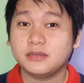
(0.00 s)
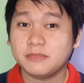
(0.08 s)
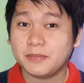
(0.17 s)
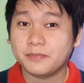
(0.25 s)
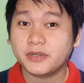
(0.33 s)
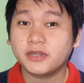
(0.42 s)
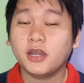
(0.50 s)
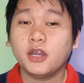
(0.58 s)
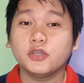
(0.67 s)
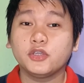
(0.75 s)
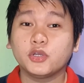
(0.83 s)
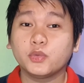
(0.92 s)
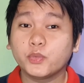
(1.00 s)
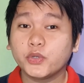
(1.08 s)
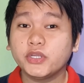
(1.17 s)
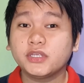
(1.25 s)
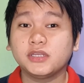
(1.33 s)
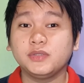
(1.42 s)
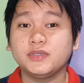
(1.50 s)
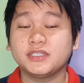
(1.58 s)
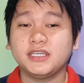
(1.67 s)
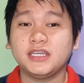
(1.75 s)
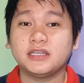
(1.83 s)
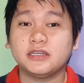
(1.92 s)
Remember, your word clues
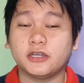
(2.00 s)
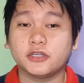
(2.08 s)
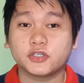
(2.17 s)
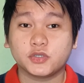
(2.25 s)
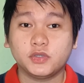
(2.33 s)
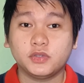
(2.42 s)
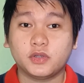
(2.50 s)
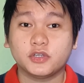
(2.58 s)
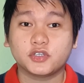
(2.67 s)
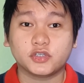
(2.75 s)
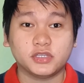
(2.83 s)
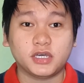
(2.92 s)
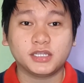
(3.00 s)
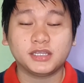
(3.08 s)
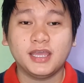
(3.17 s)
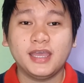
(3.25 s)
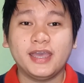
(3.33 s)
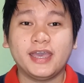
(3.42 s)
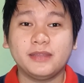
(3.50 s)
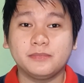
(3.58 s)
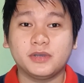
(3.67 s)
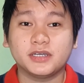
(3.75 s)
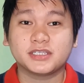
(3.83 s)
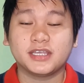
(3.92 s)
here are should or should not, and
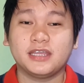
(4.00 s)
must